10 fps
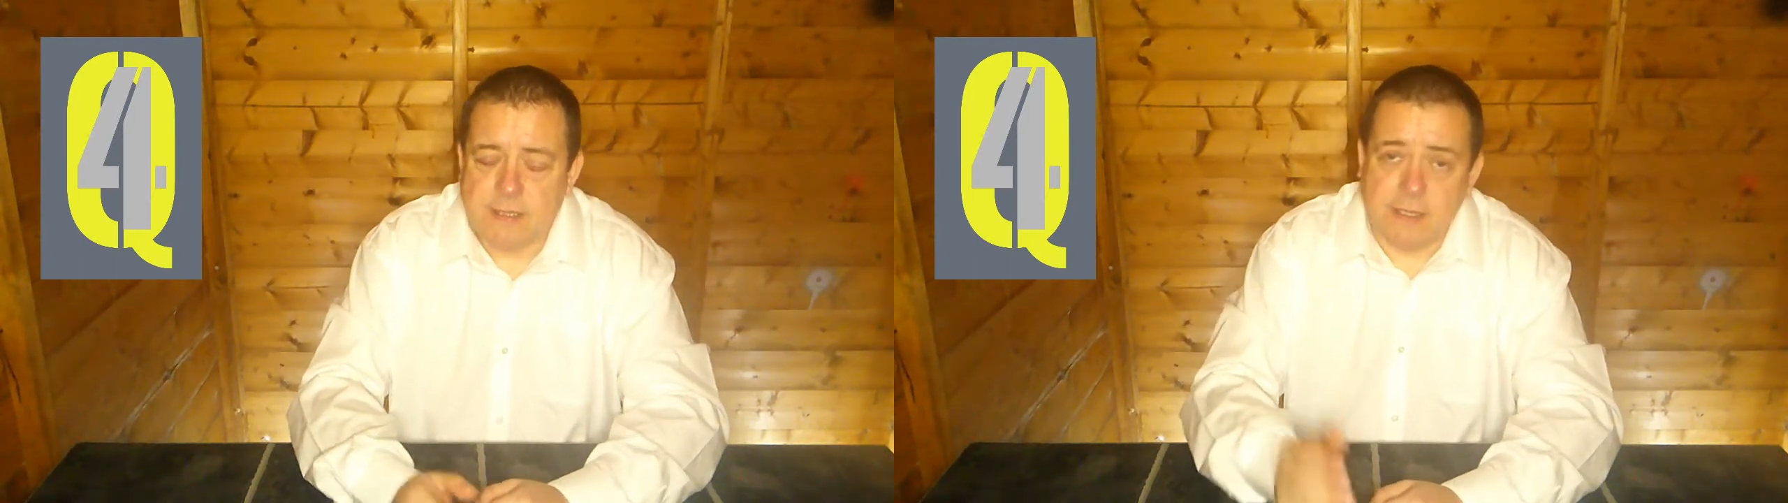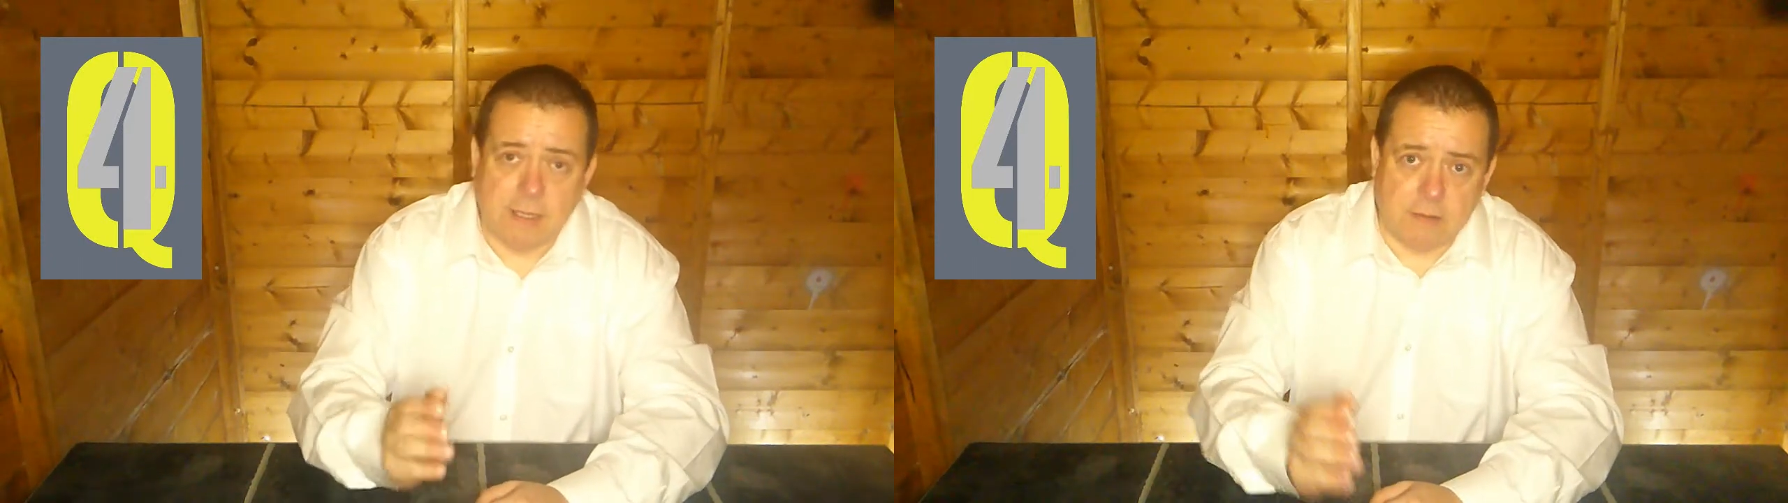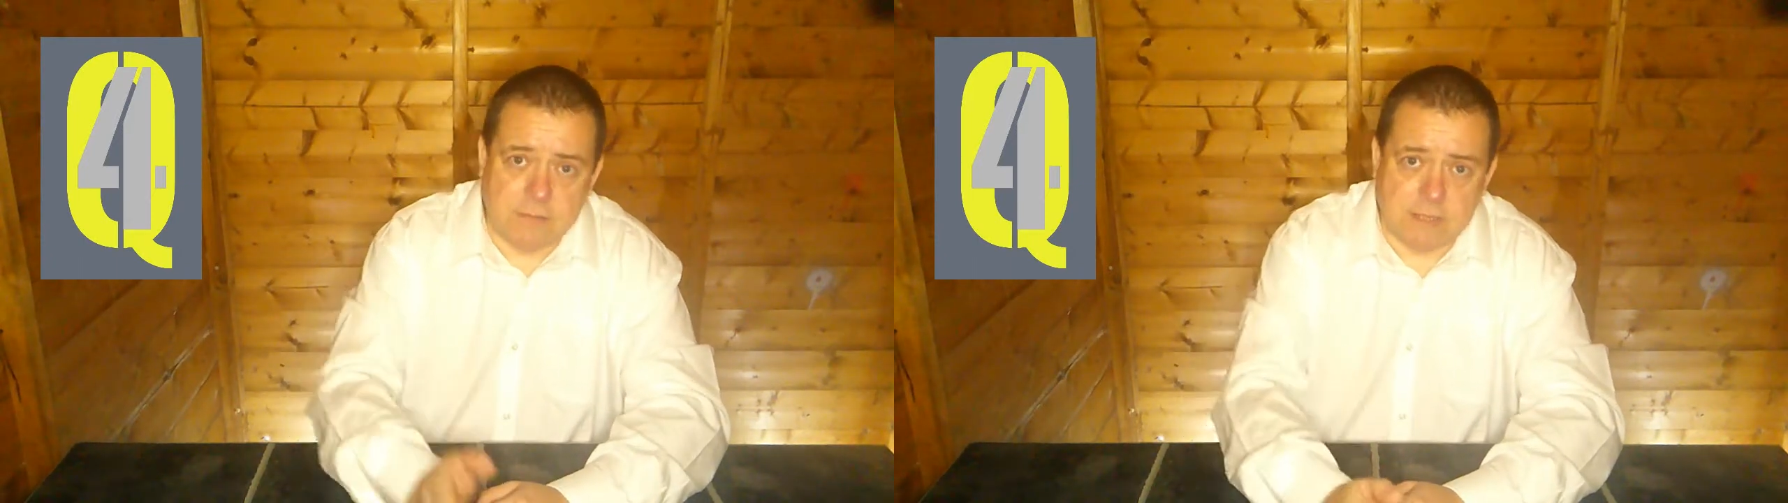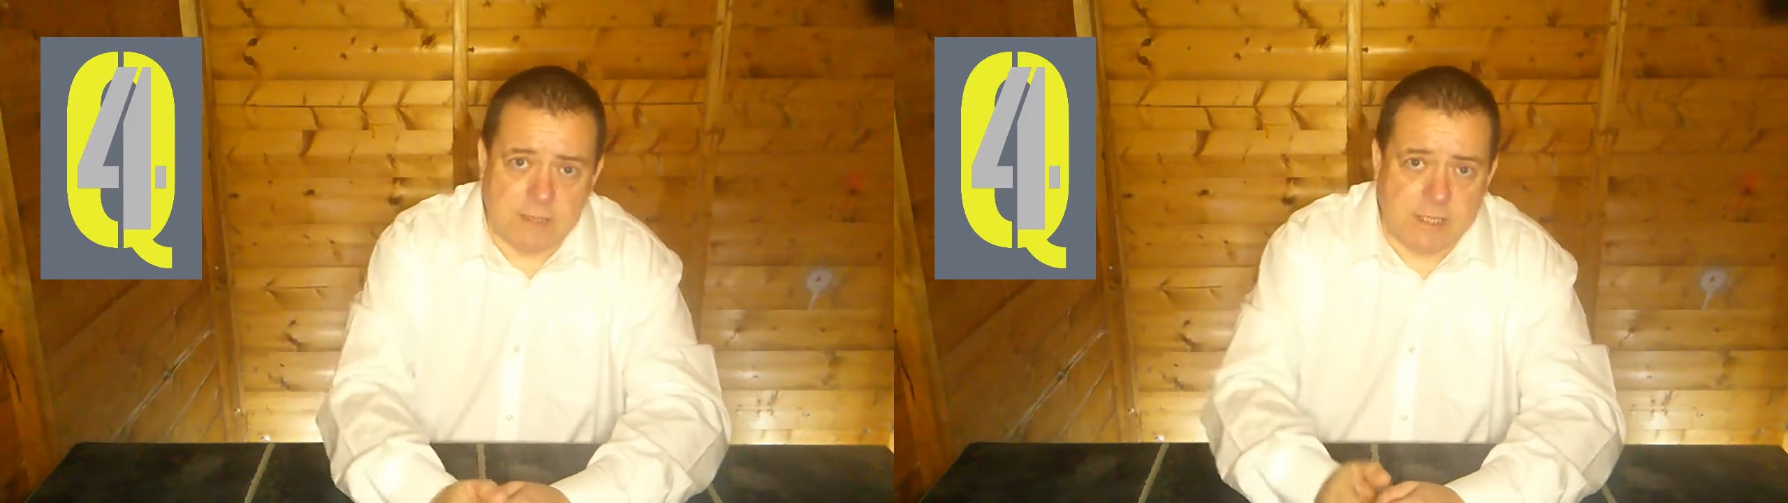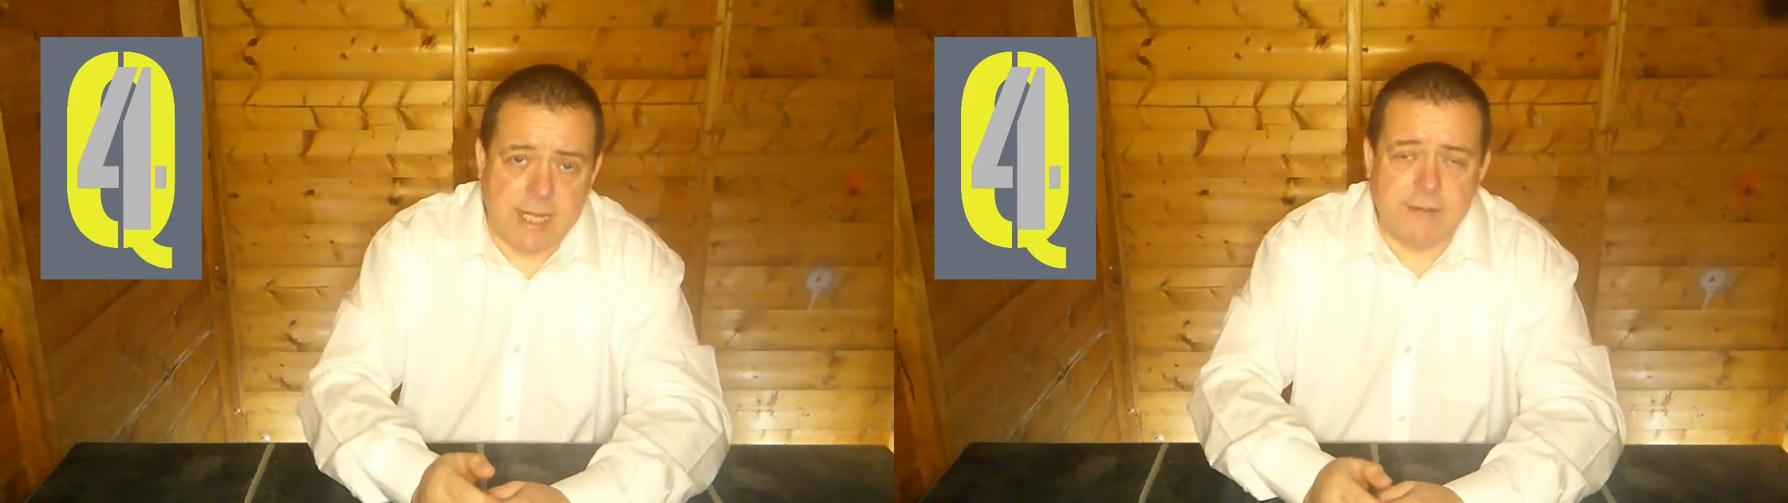he goes to
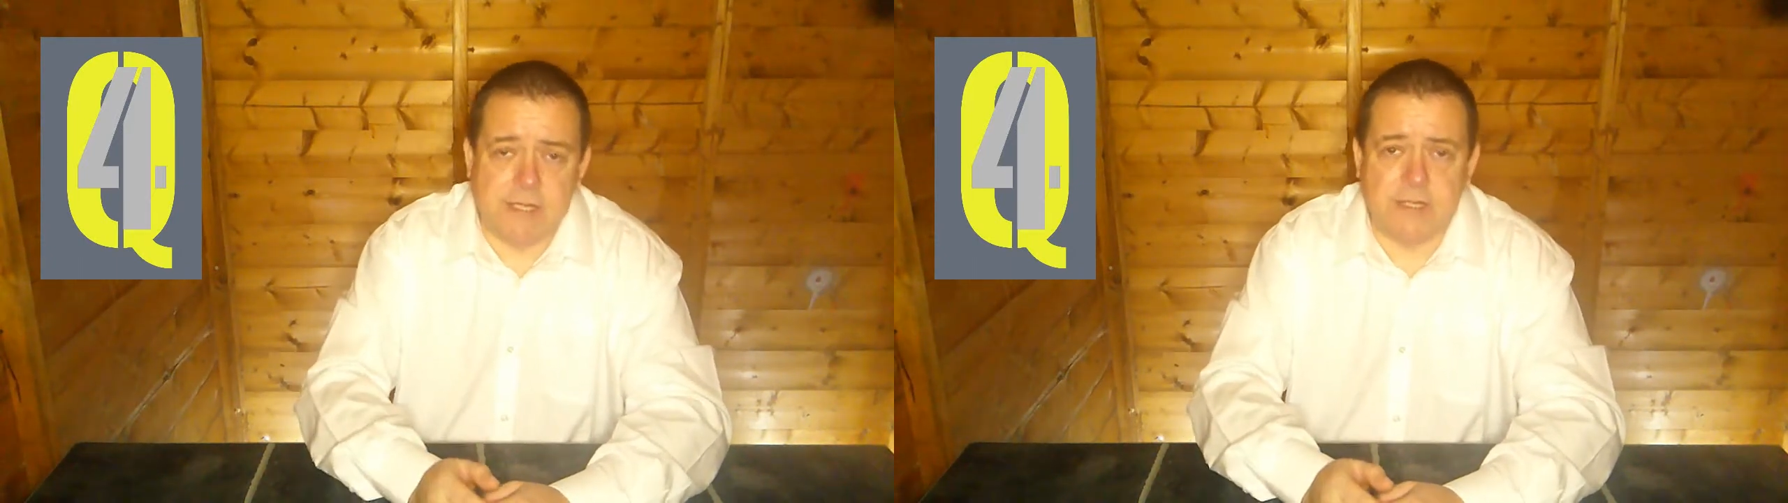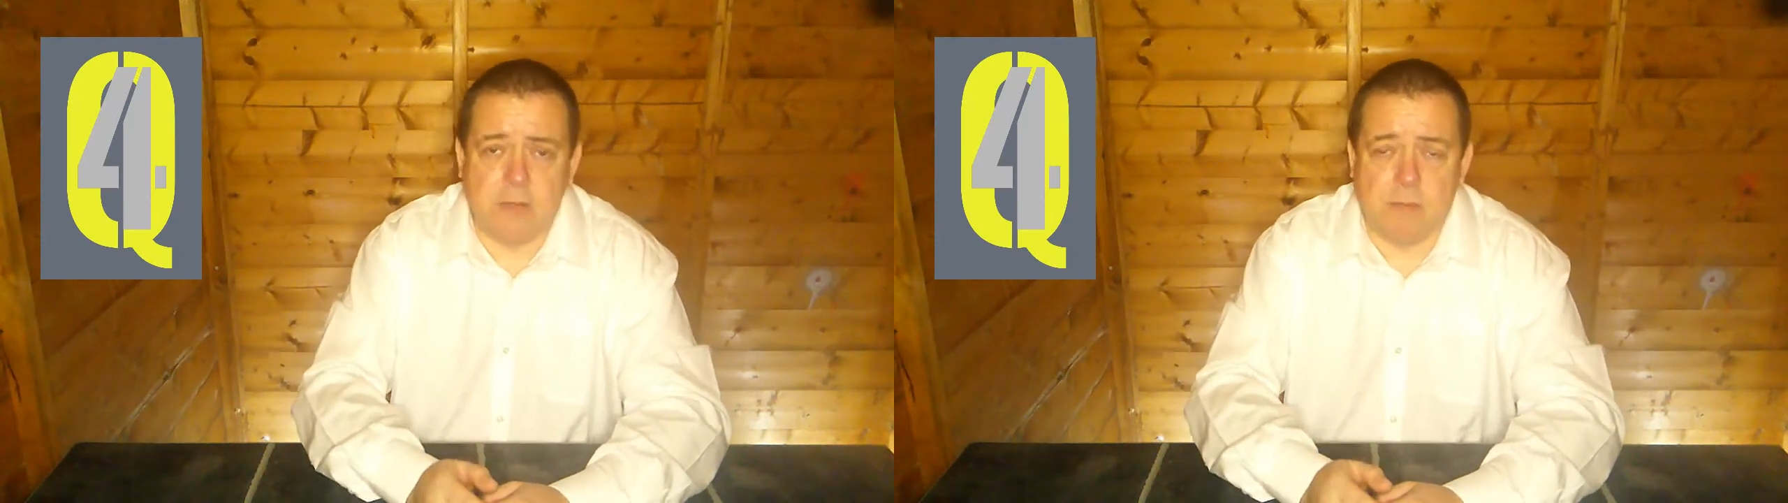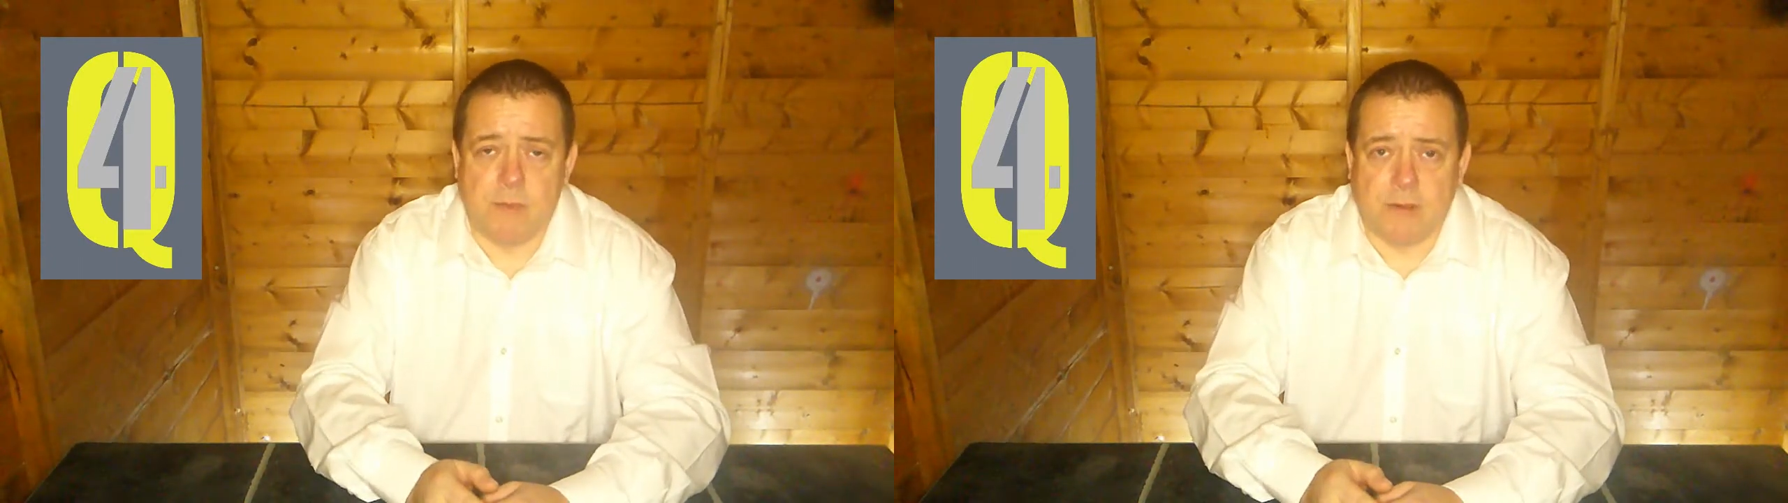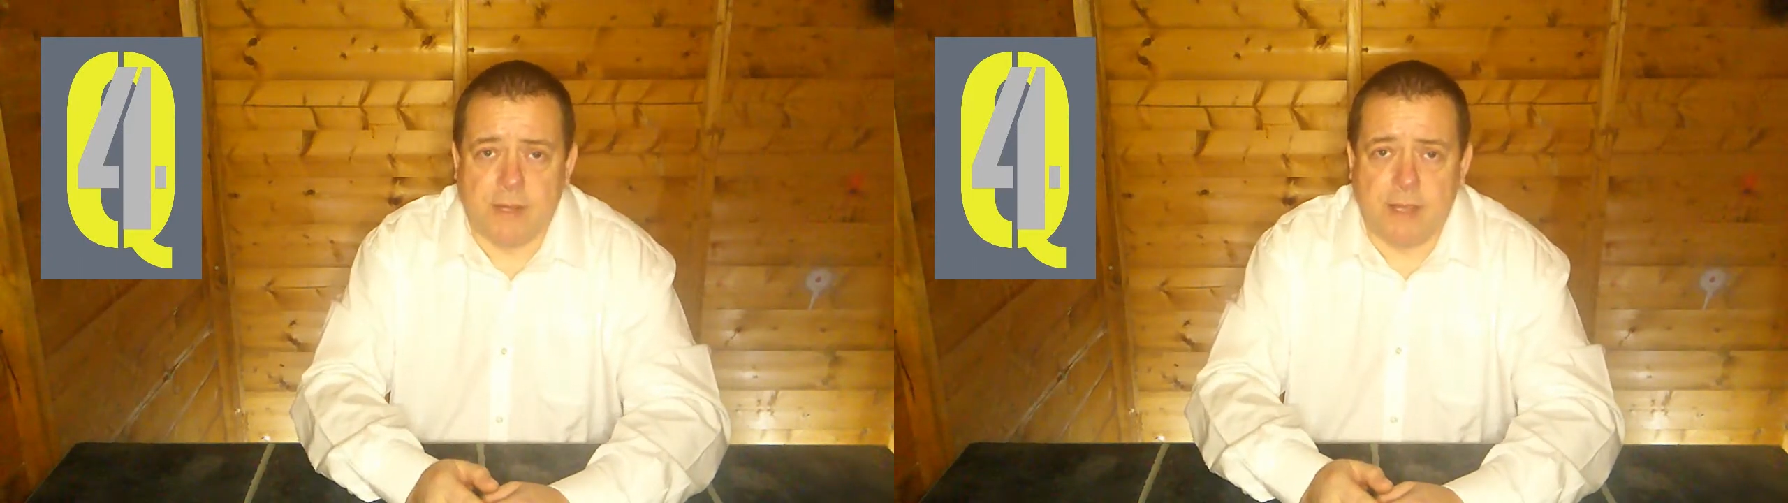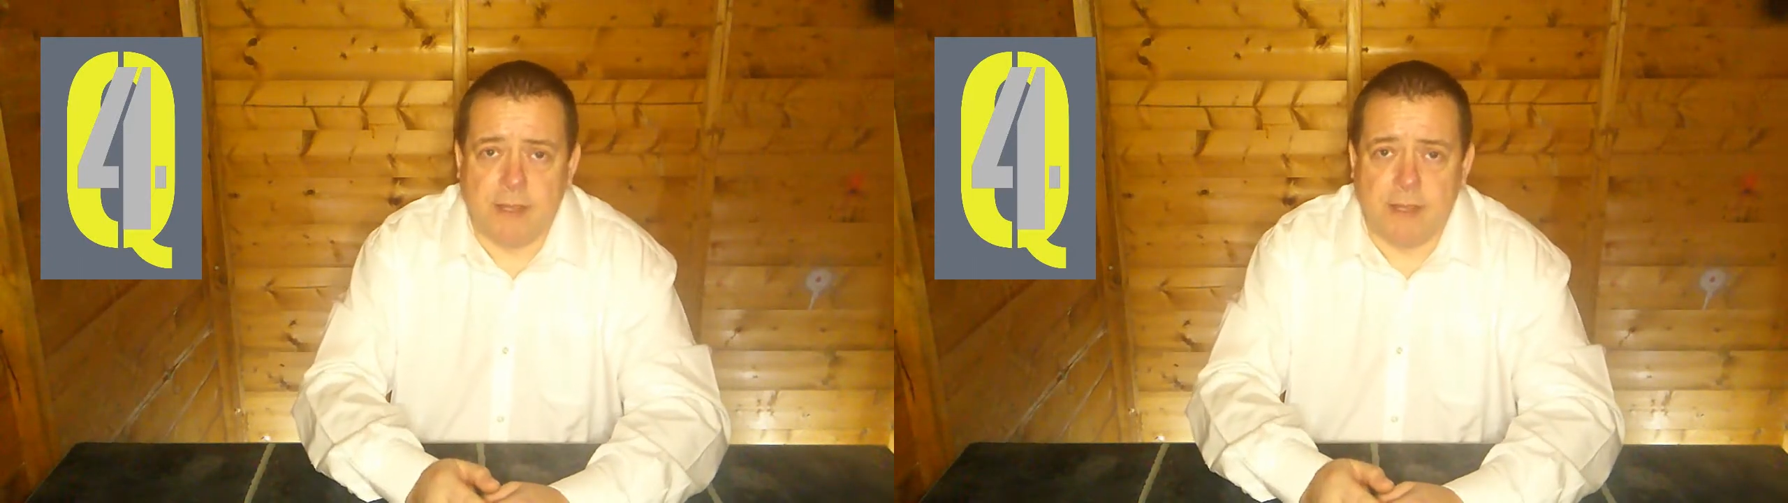the nearest supermarket,